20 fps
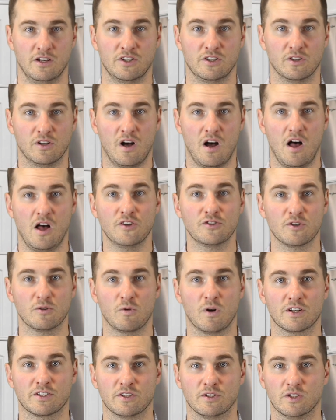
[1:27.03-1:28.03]
You'll also
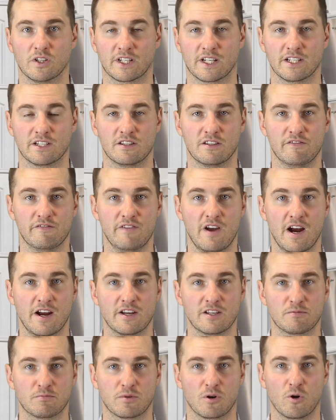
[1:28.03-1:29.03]
want to look into the
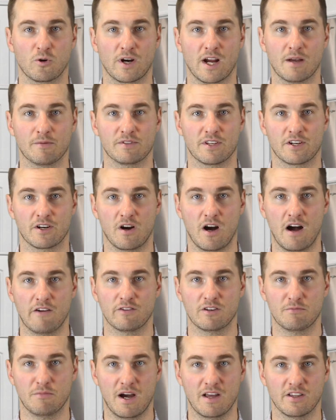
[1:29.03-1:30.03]
various programs that are
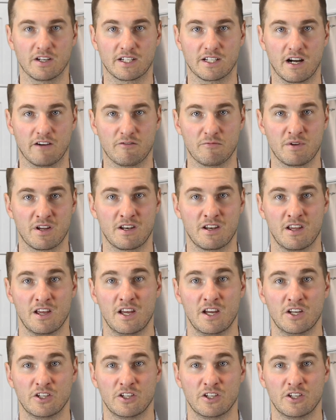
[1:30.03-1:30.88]
offered by the government